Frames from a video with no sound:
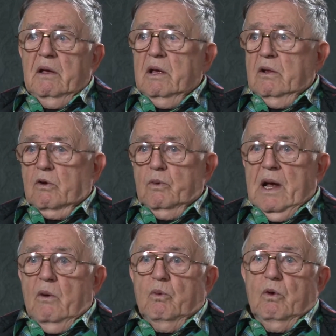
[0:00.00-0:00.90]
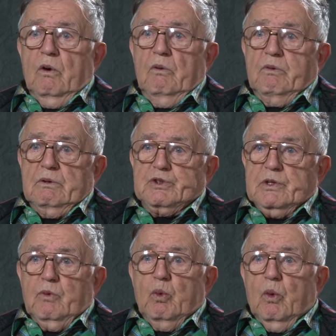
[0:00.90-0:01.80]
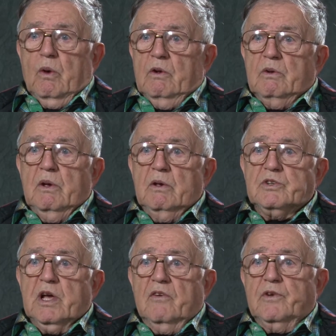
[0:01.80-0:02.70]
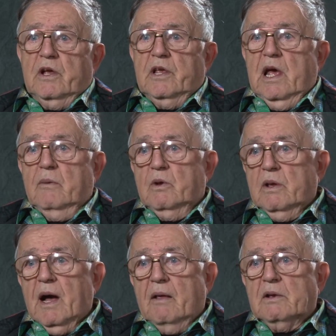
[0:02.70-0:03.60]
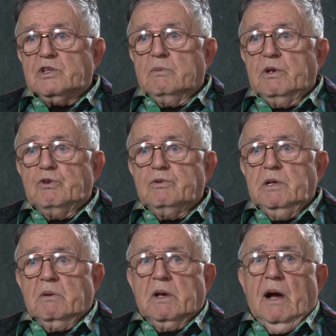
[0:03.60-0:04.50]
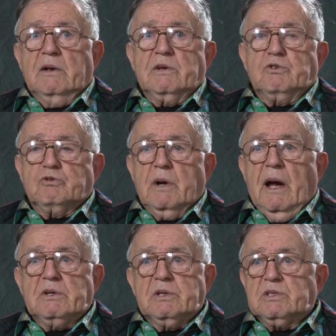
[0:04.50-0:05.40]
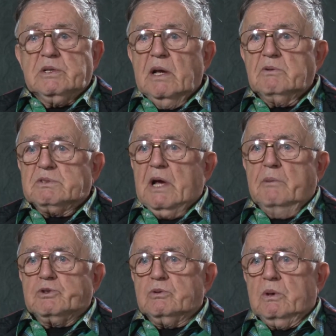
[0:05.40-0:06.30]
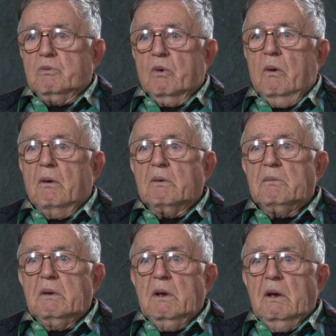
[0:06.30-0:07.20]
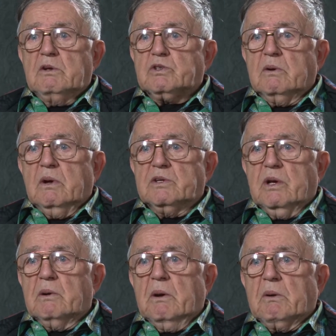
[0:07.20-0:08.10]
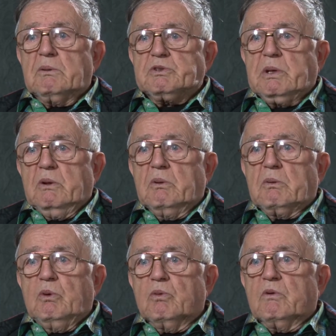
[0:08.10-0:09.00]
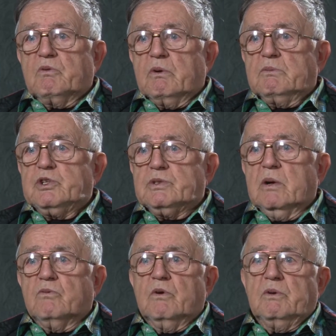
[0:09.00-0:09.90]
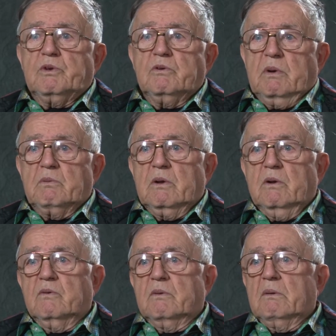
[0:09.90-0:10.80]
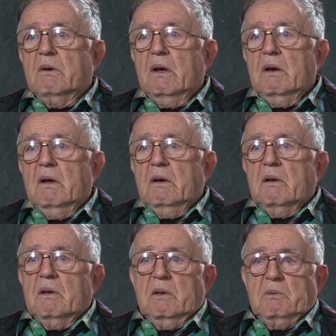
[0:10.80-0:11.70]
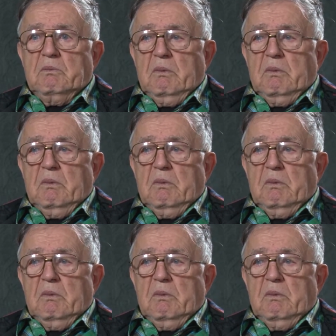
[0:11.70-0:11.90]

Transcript: in a ground war or a civil war in South Vietnam or not. I said, but they treated guys like trash. And she said, that was absolutely wrong. So I said, I'm going to go stand on the corner. So I went to, and he went over. And